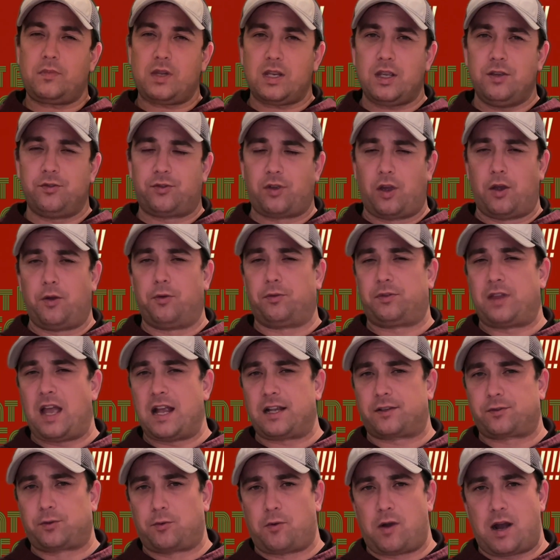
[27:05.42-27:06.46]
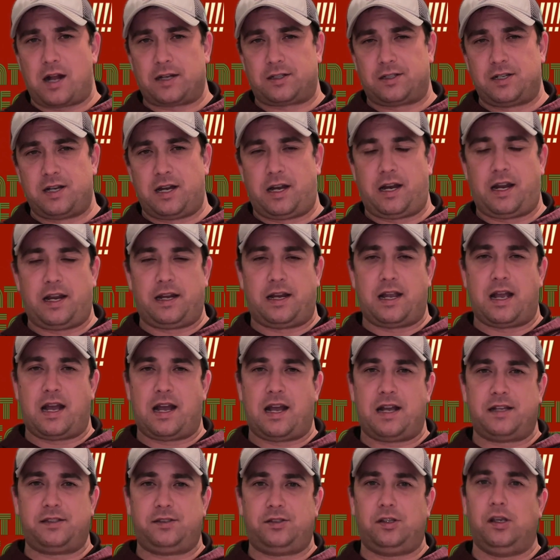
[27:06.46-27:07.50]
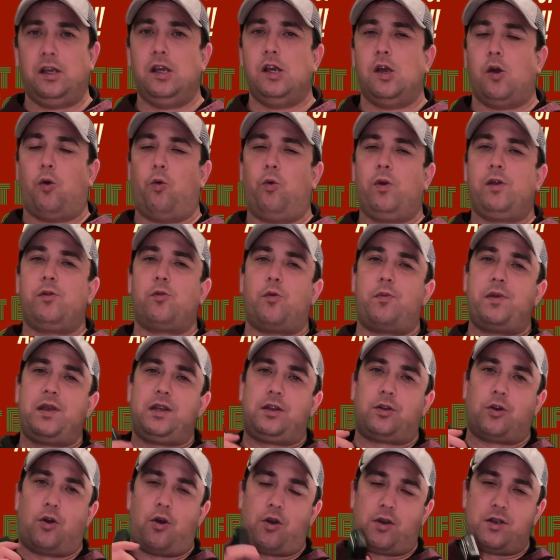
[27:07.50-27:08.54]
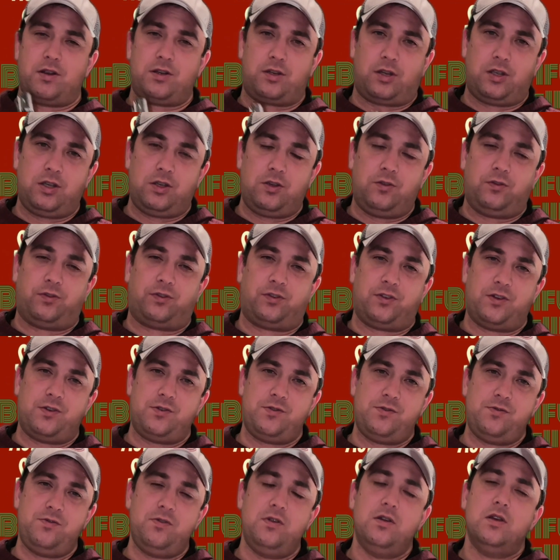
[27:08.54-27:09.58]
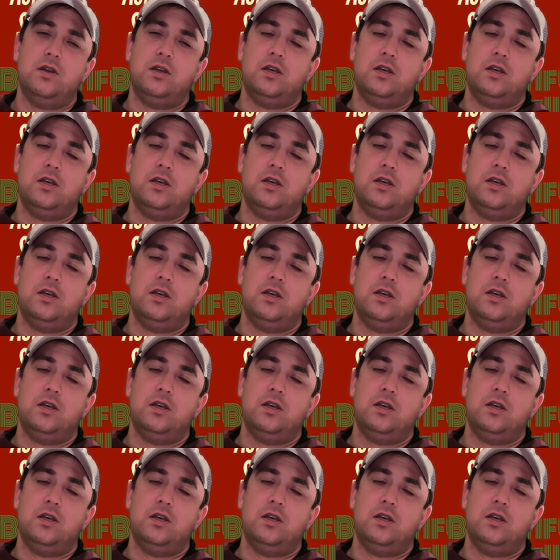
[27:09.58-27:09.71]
So thanks for watching today, guys. We will be talking to you soon.